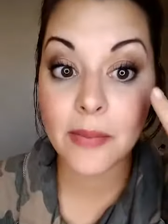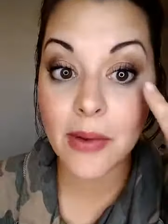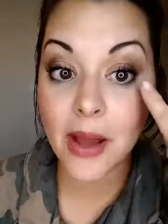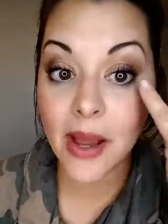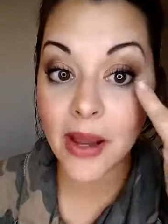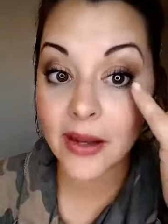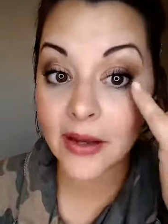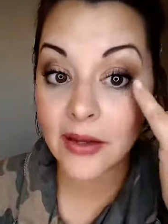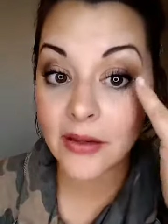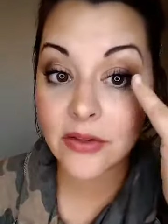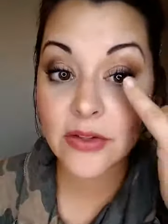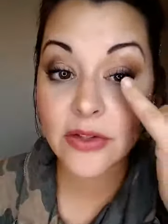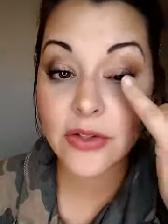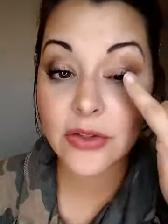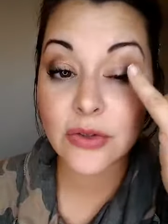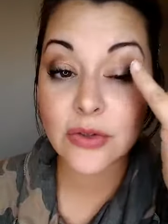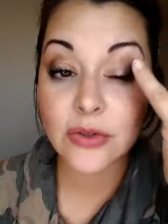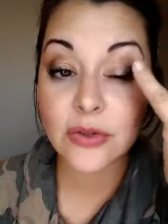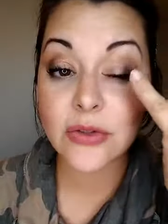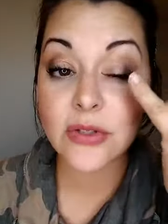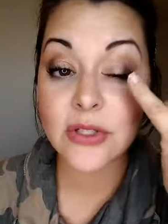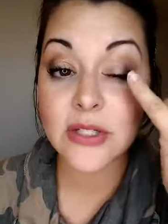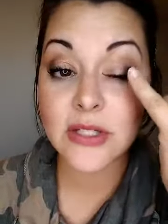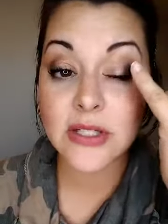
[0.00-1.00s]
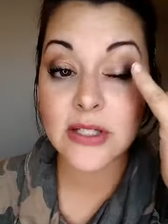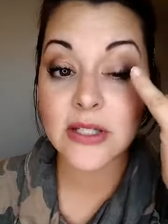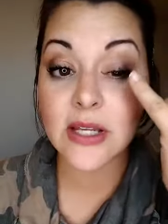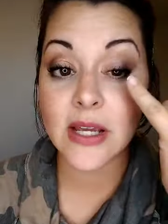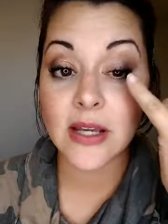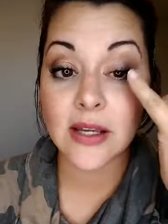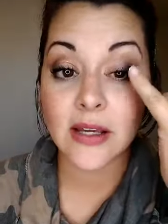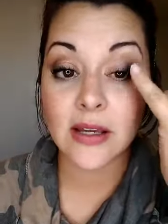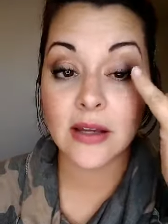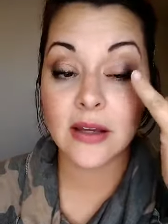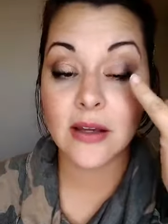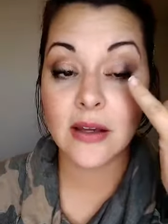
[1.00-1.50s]
I could do just
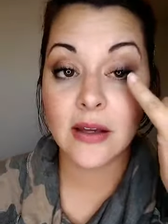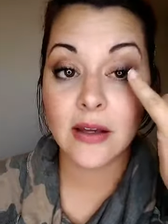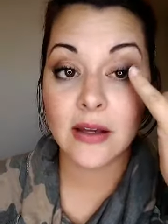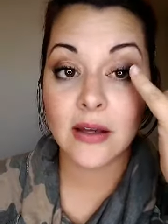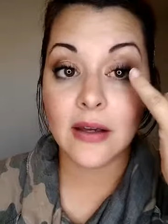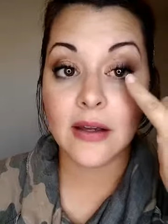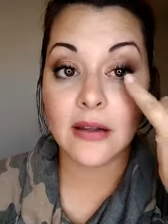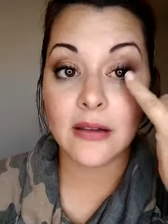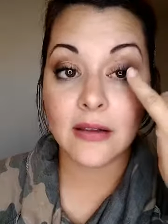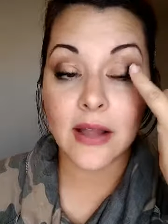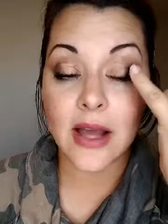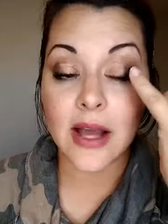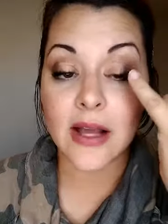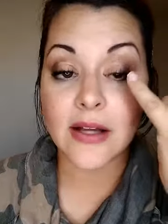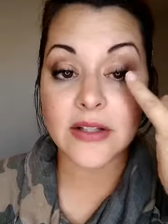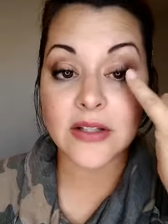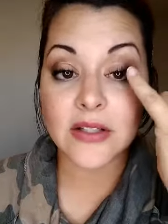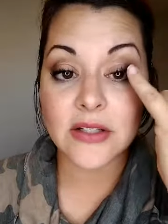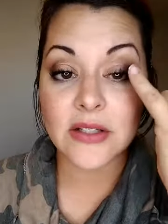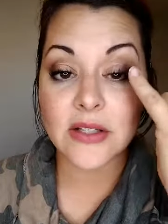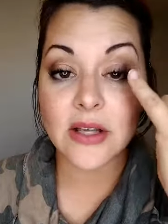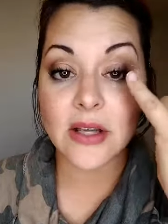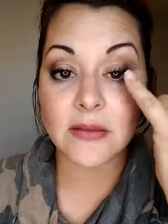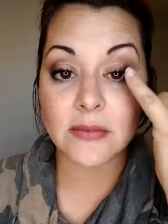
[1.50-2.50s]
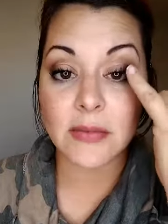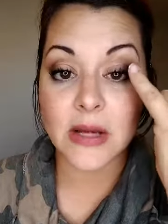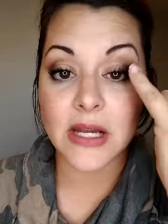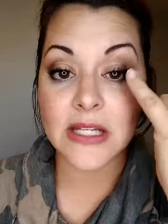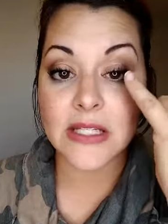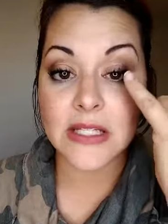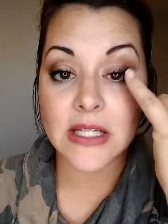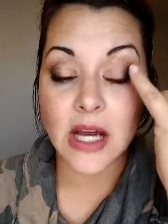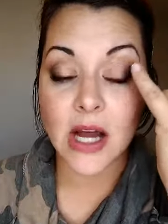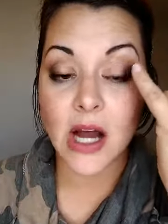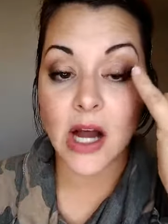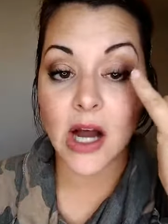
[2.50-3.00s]
like lashes on my
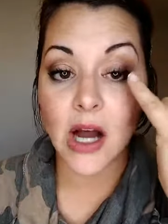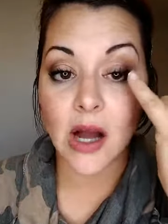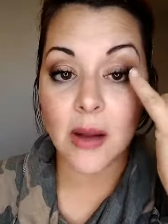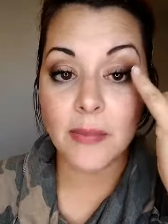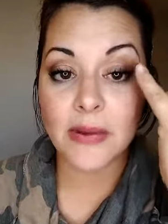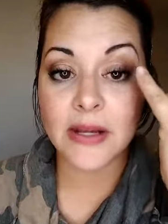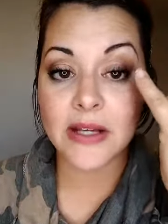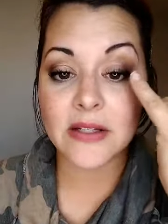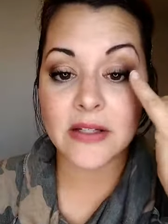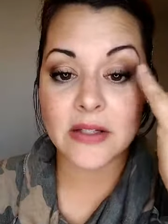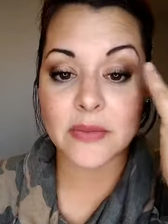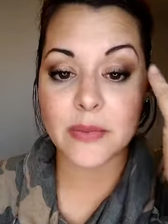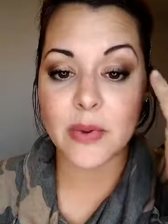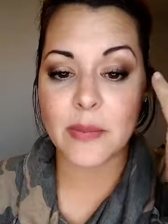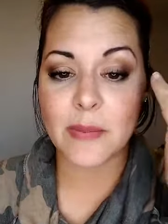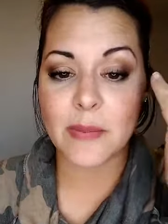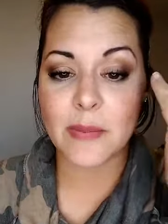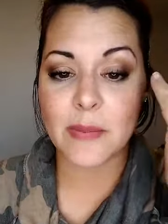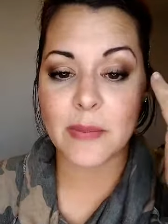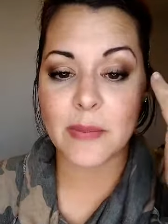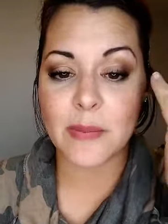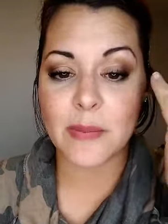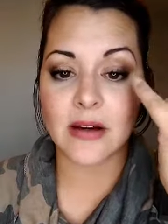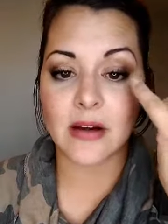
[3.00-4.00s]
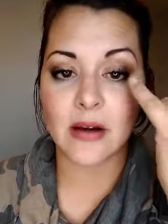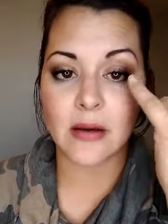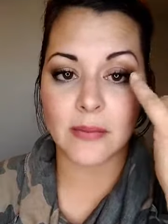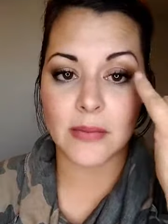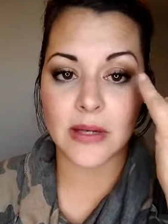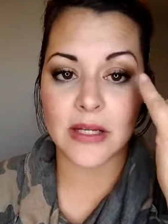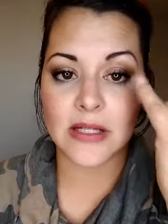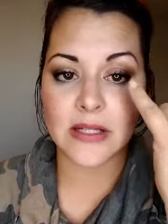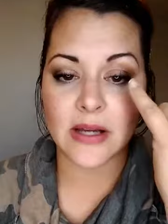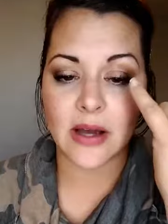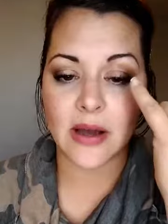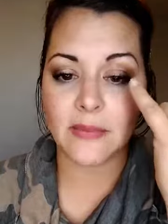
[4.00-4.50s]
top. I just put mascara on
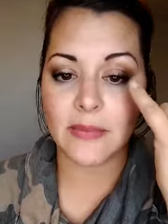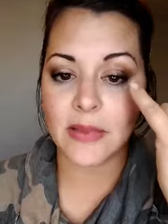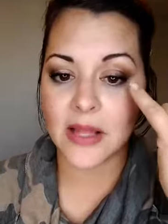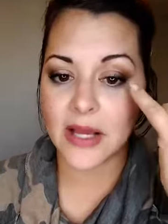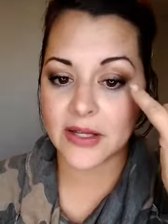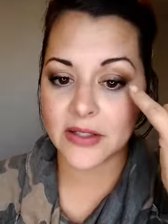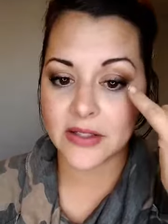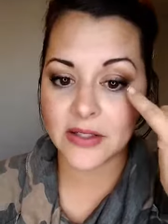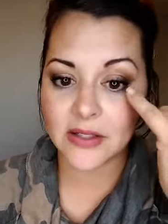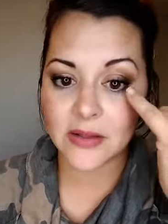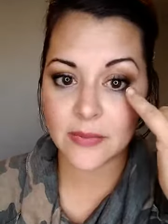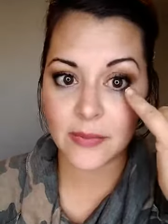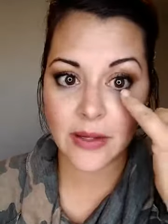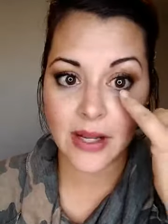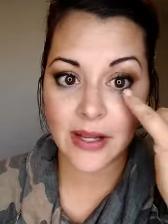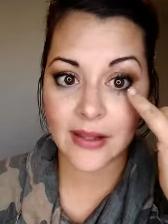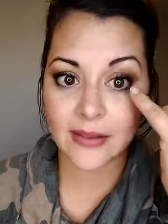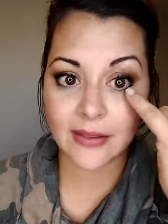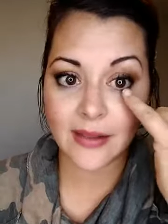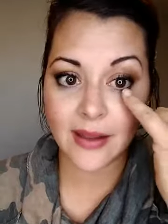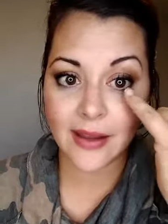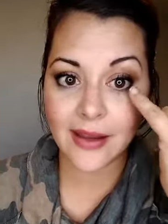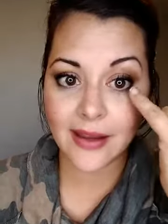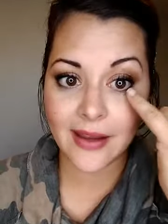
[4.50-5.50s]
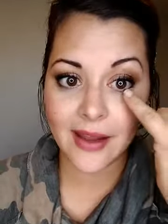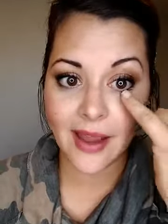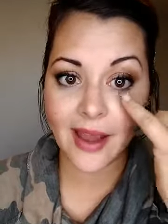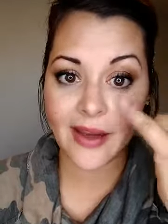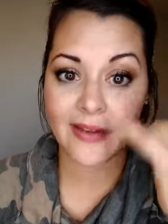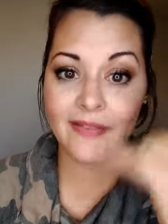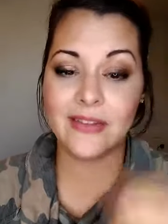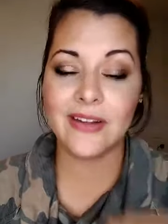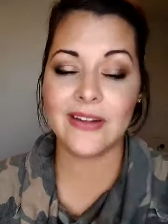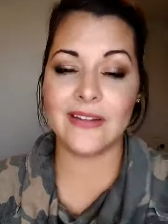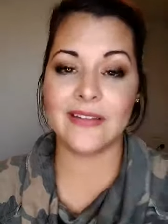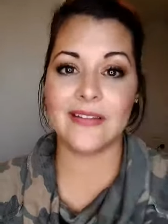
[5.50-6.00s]
my top lashes, but I like
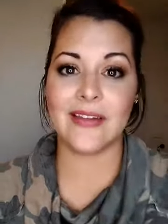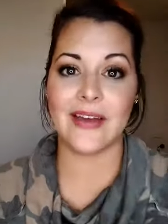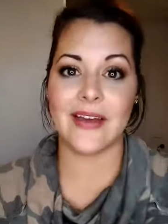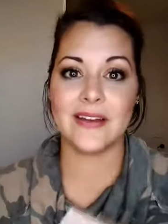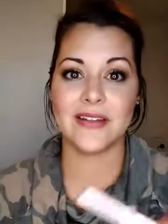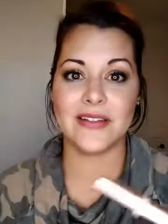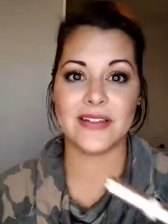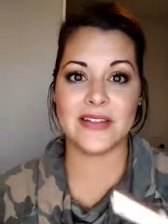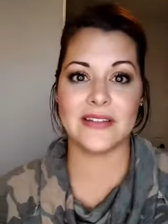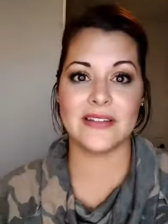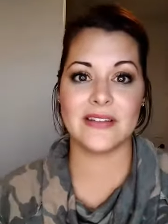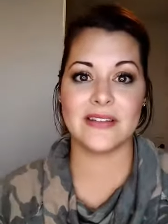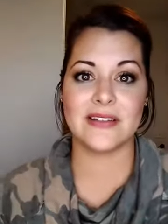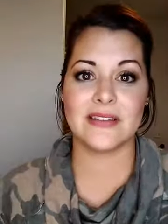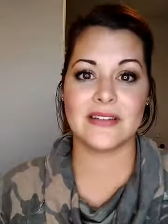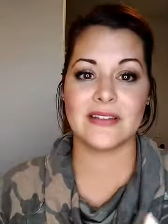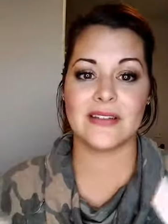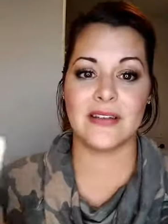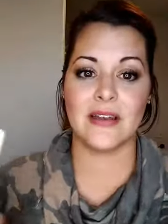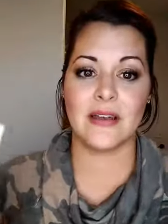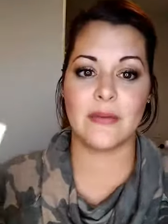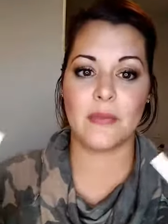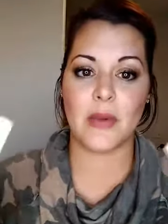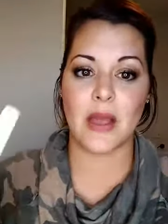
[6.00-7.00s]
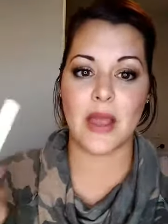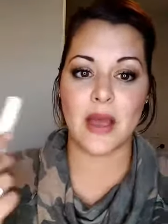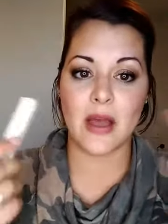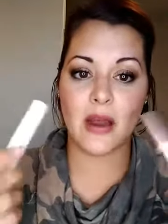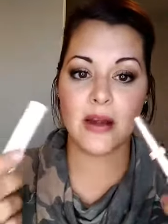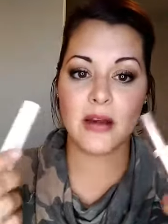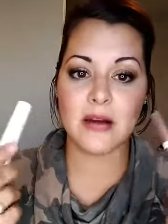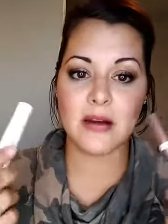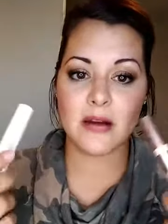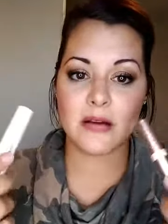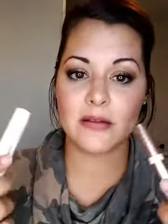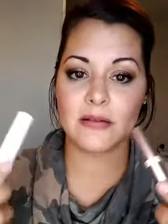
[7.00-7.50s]
having lashes, like my
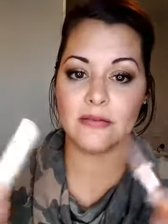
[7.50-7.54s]
under